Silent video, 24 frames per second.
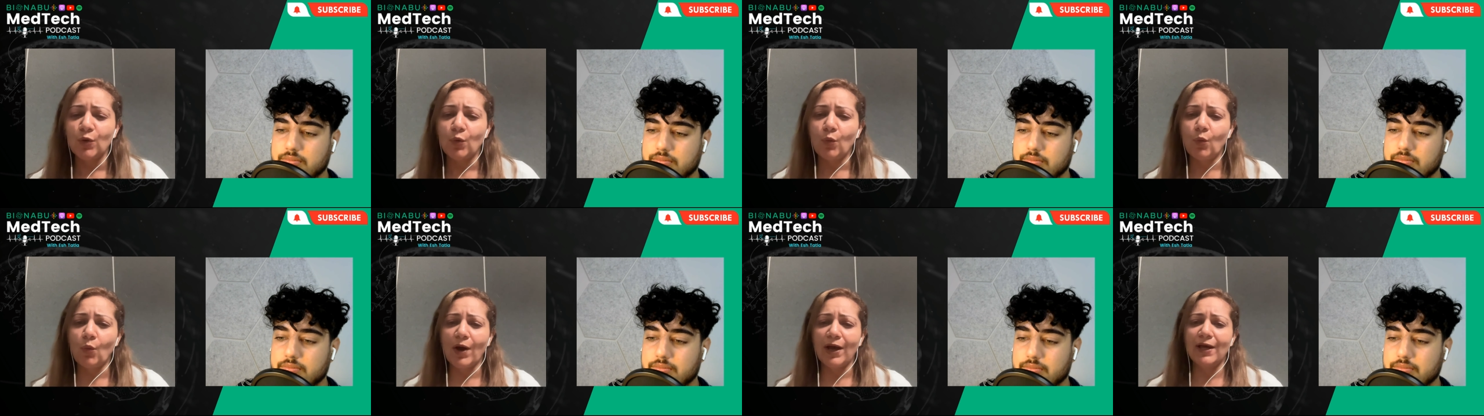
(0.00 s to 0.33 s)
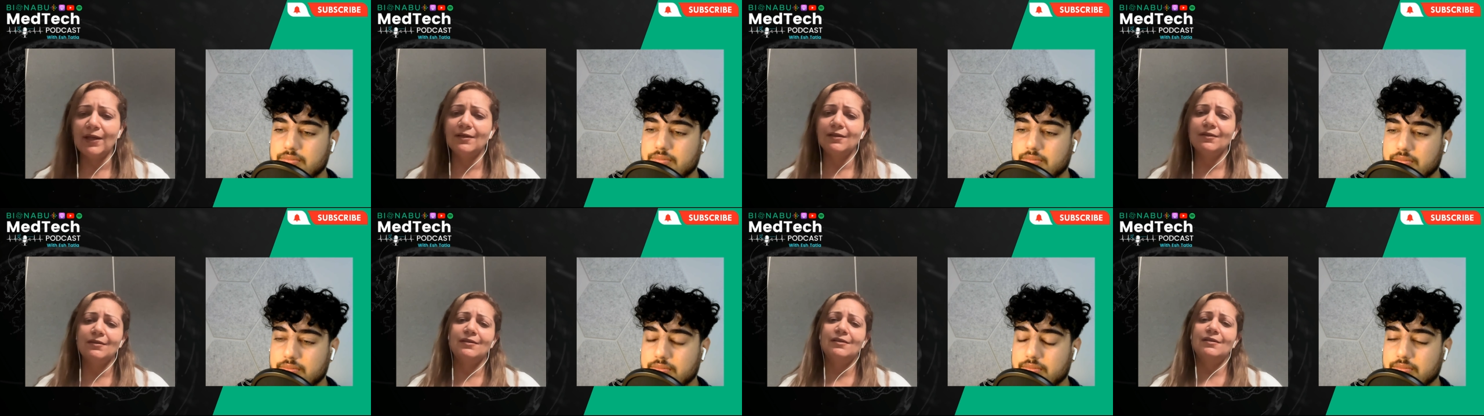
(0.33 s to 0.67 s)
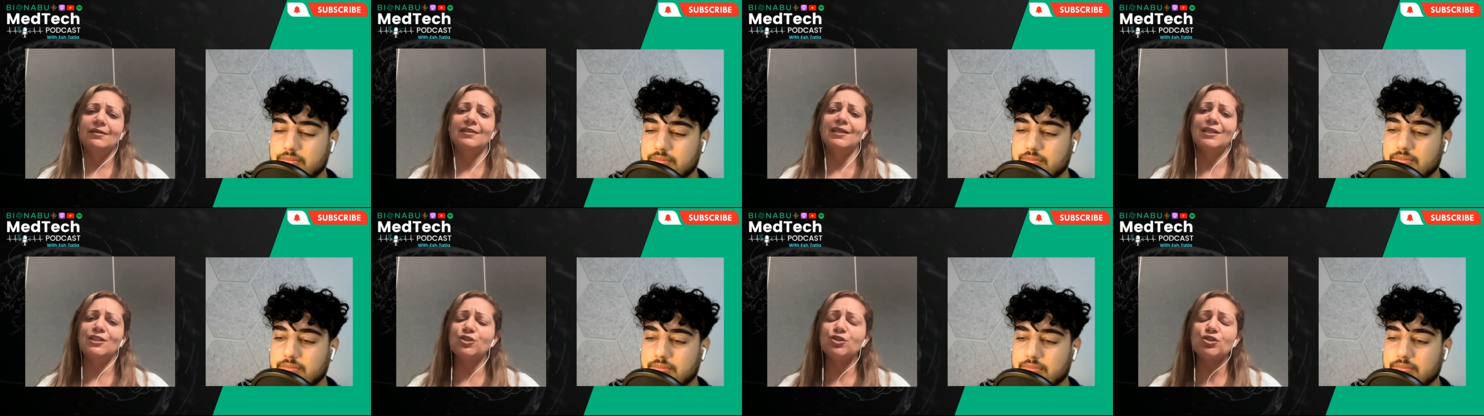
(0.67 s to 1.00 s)
Speaker 1: when
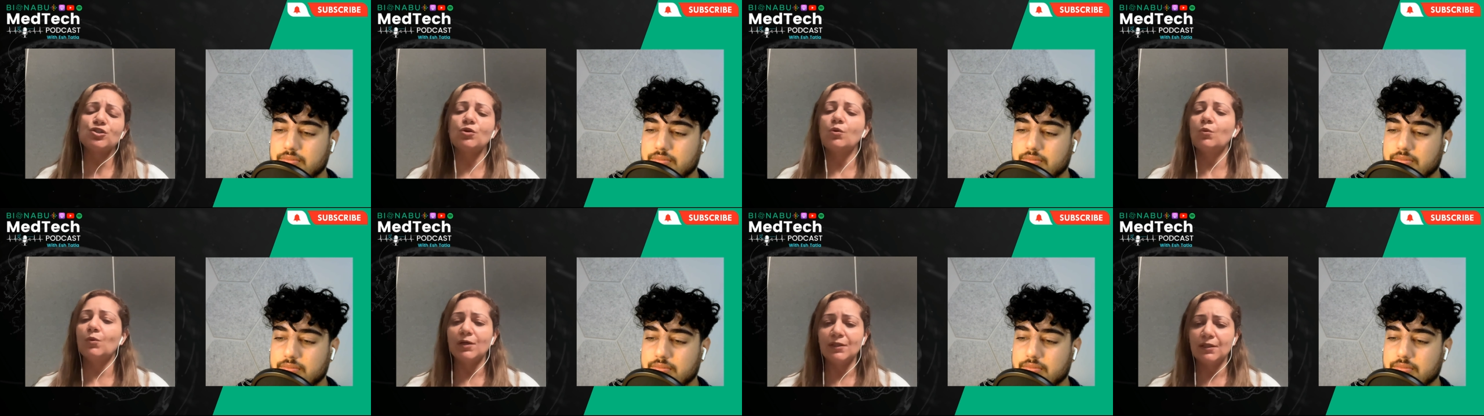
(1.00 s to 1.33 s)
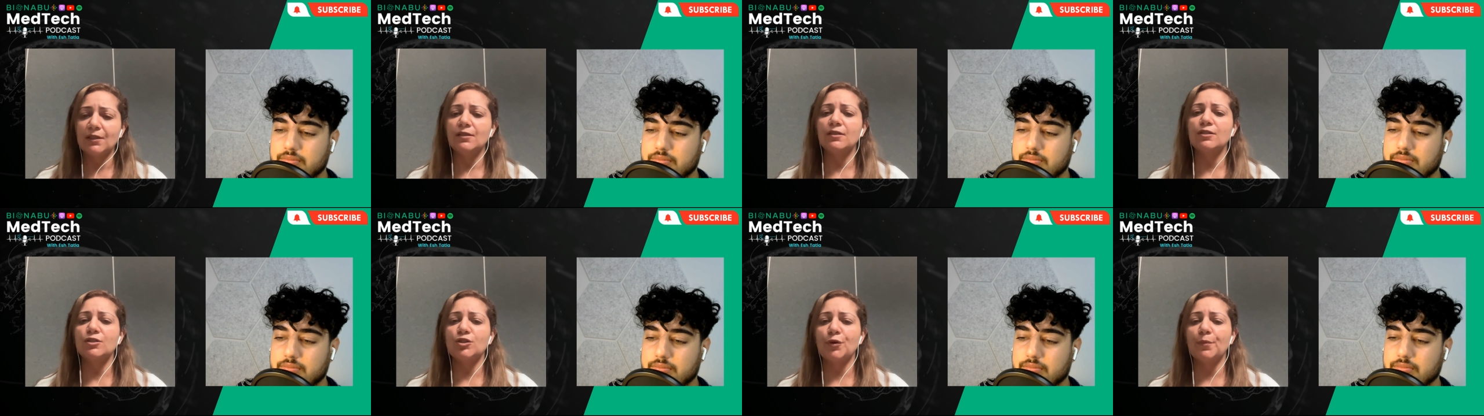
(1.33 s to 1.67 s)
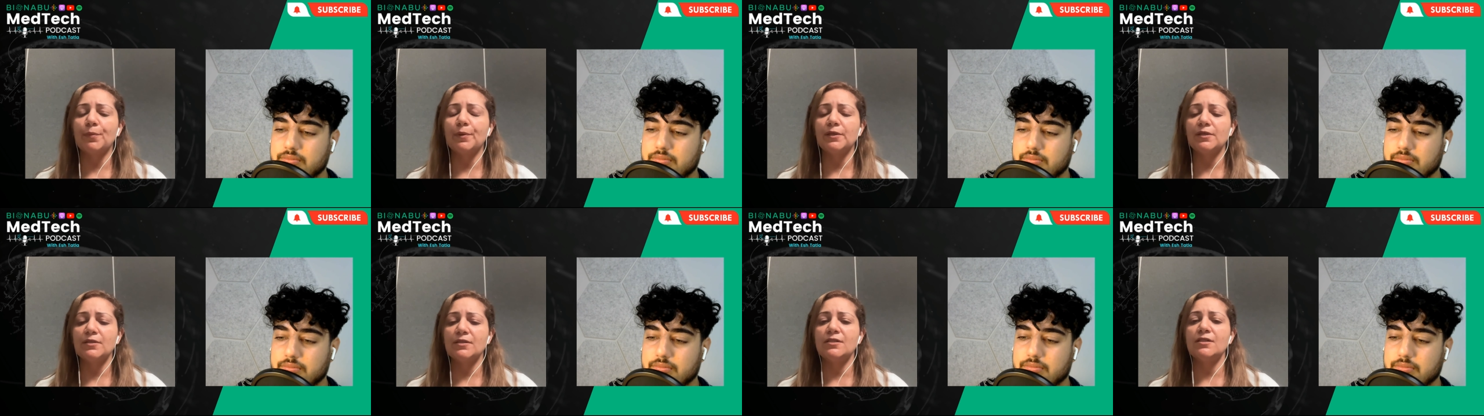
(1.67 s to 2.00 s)
they just don't want an
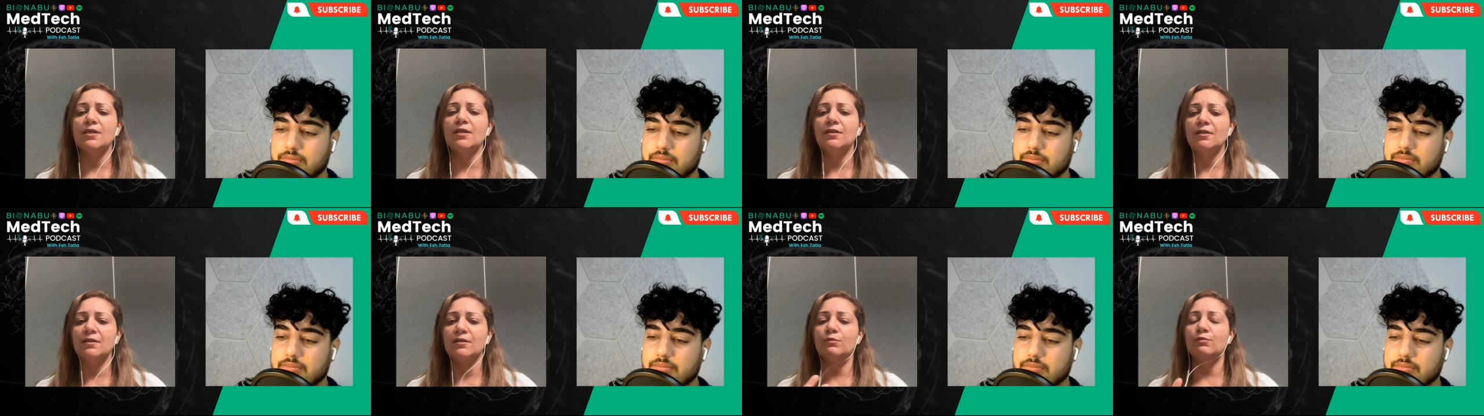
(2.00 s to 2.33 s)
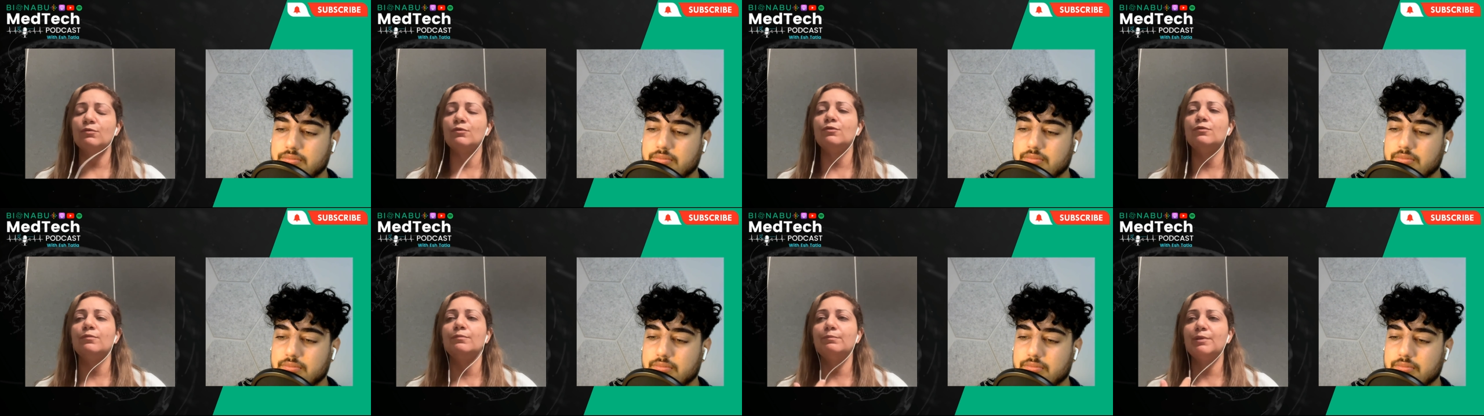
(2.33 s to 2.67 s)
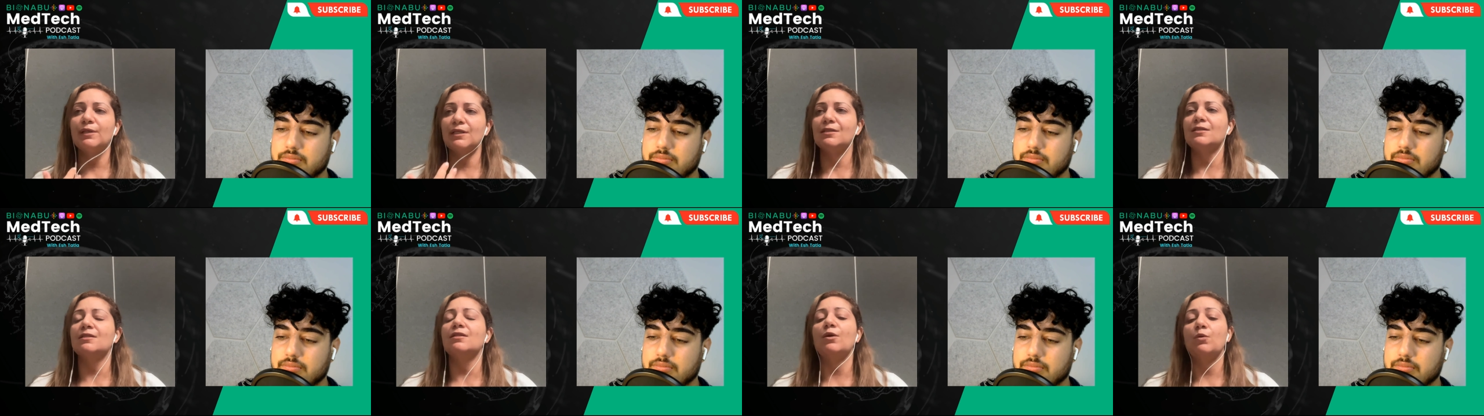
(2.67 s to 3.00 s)
interpreter in the room
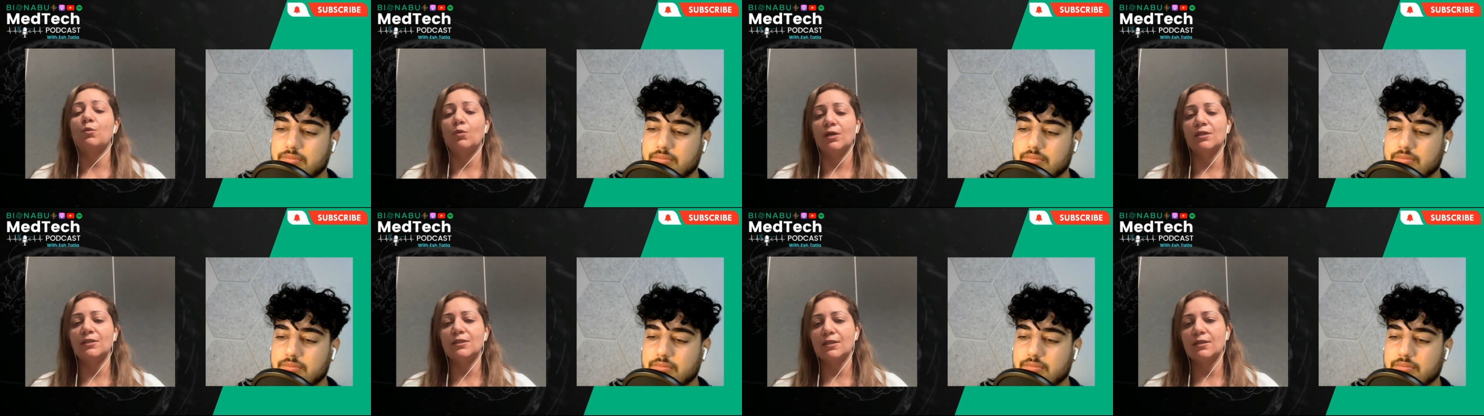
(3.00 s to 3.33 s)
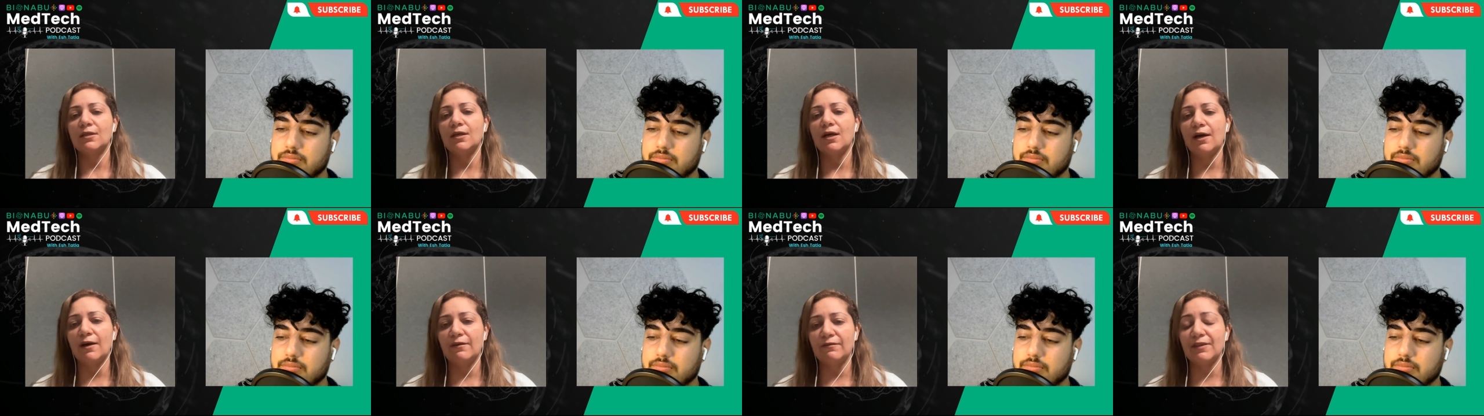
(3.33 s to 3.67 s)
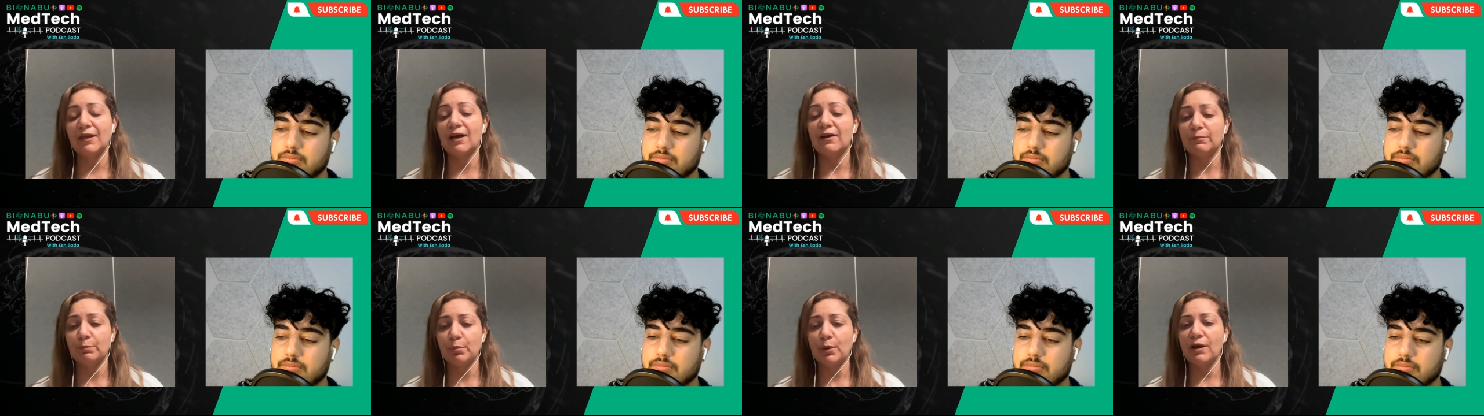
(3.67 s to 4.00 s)
because they want to have
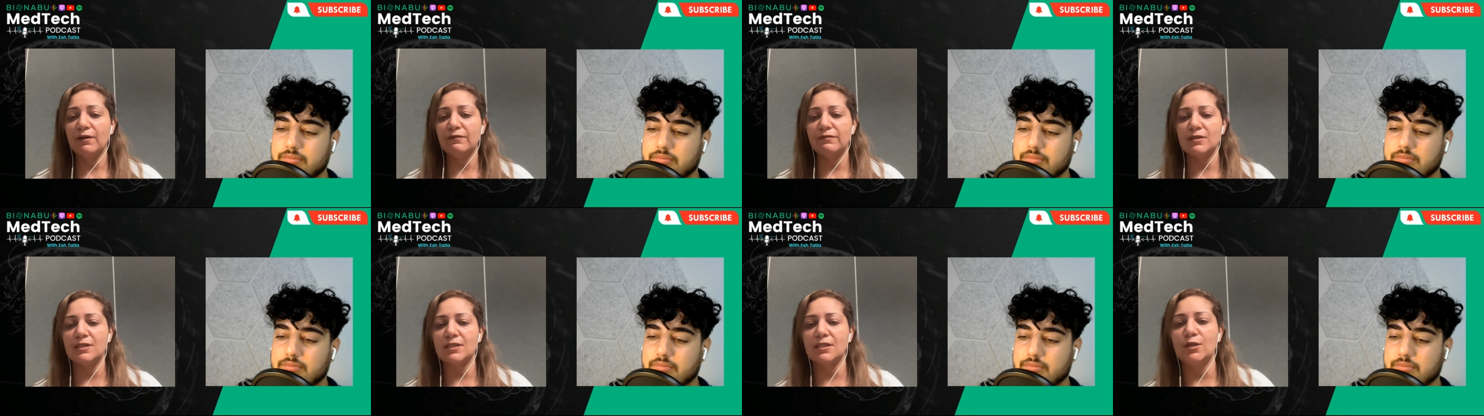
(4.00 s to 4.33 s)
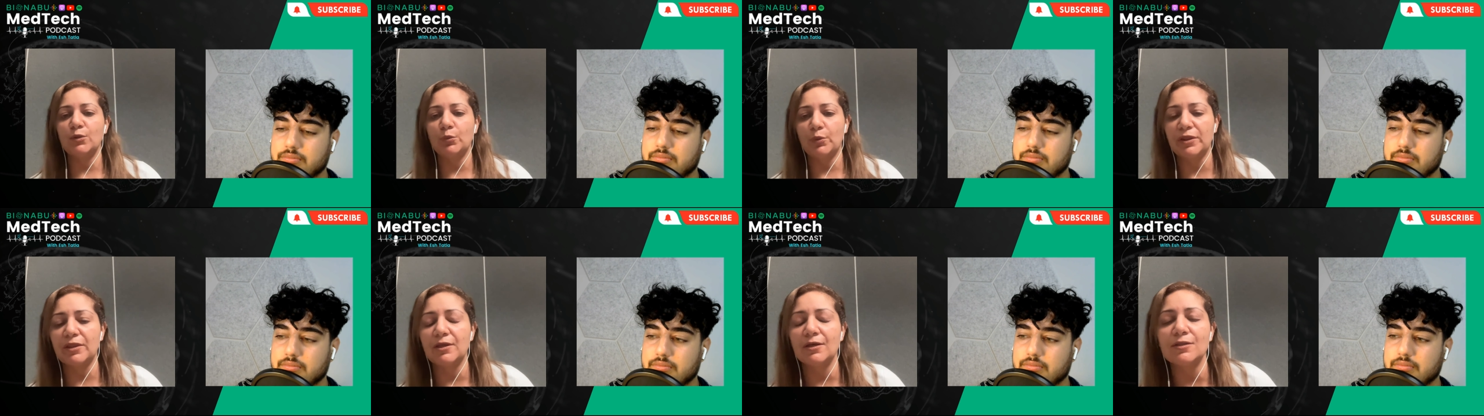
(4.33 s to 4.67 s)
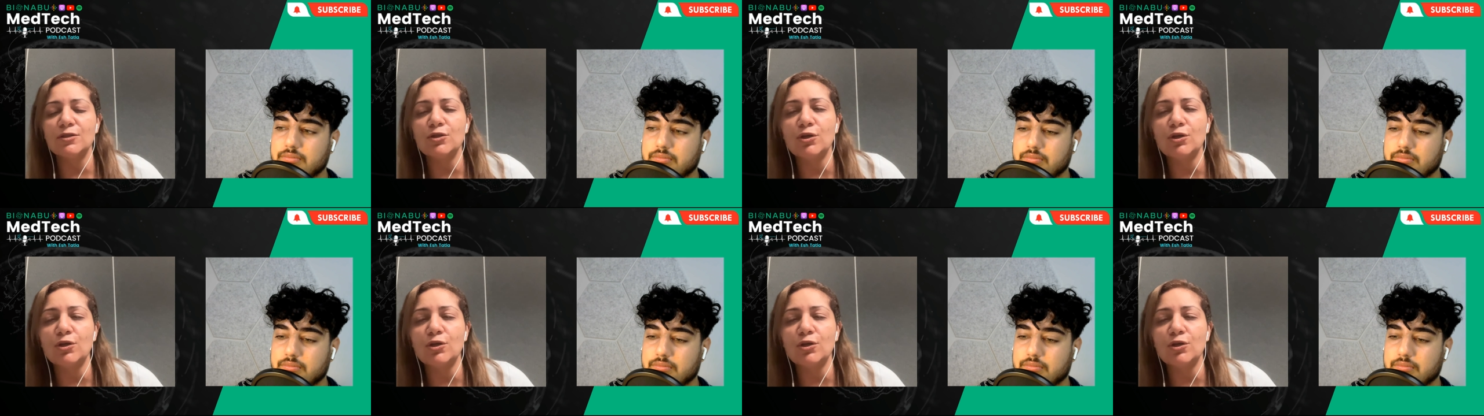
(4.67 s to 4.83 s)
that privacy with their